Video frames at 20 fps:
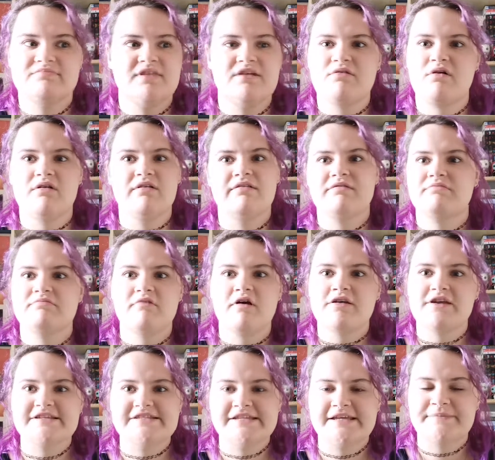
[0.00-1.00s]
They're all,
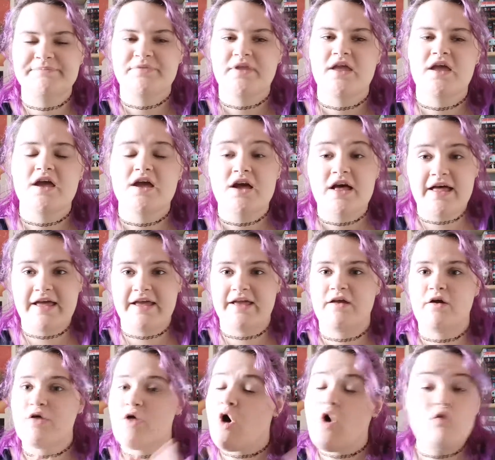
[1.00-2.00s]
honestly,
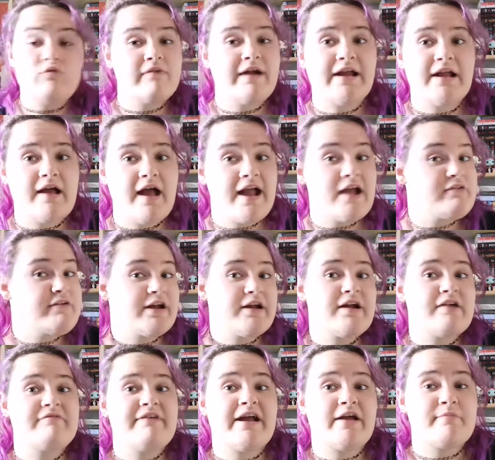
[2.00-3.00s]
like, I
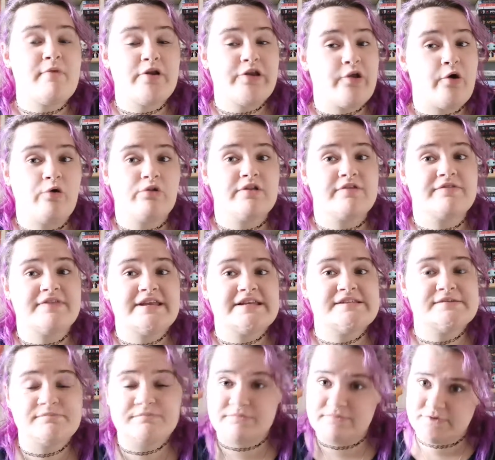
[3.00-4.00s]
recommend all of
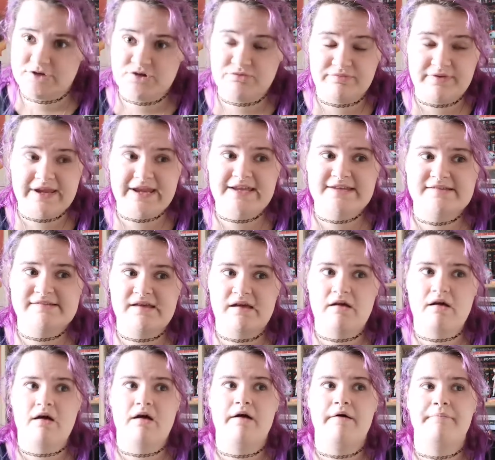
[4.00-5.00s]
these to read.
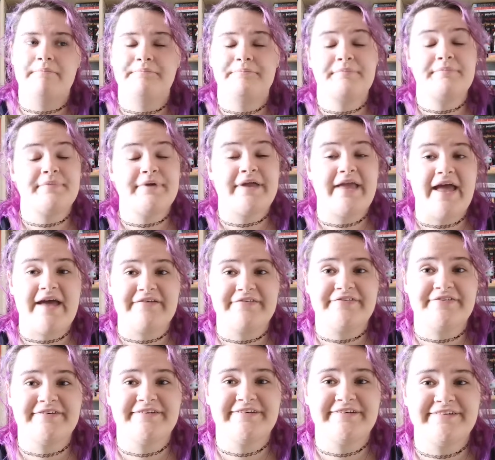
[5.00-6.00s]
But yes.
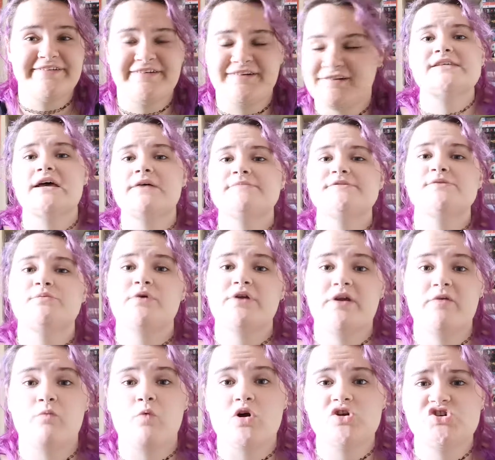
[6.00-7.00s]
In terms of what
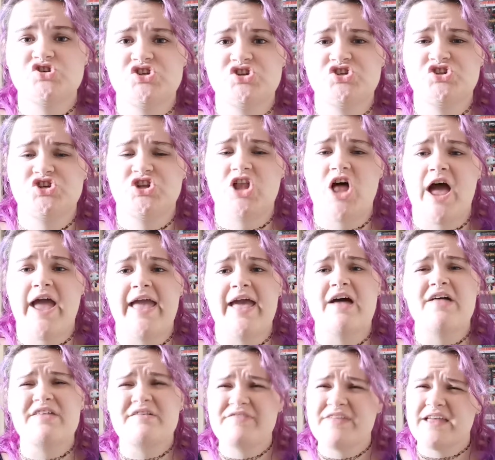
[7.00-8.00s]
I watched in July,
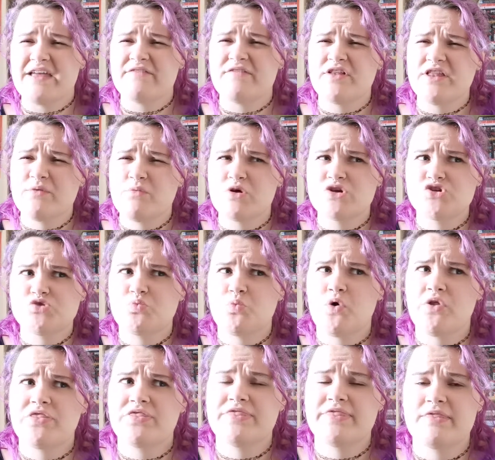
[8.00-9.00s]
I think I've only watched
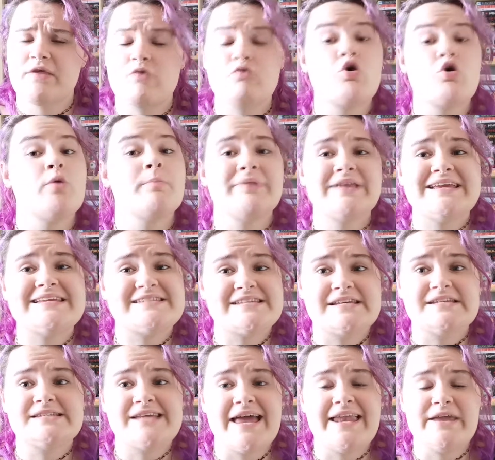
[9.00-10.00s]
one
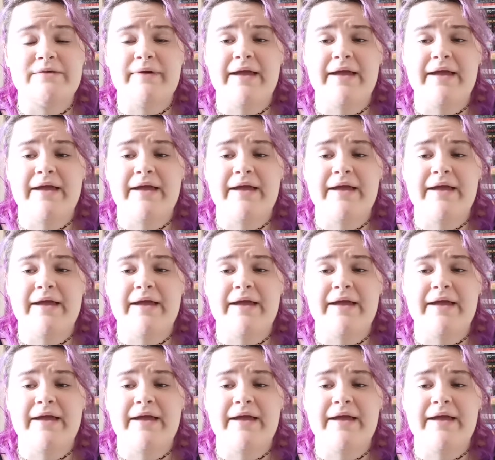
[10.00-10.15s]
thing,